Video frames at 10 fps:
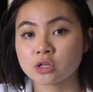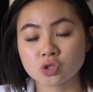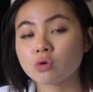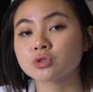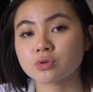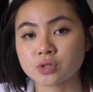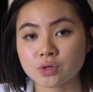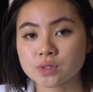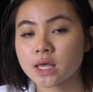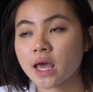socials
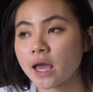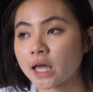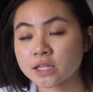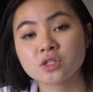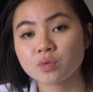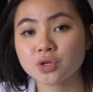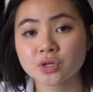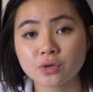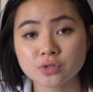use. And this is what you can